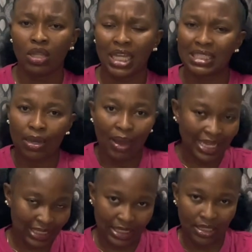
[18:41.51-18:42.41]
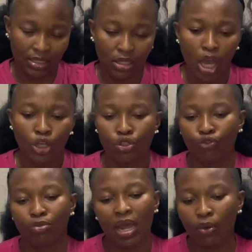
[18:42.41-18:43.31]
That's how I see it.
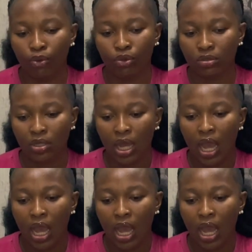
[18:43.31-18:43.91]
So from now on,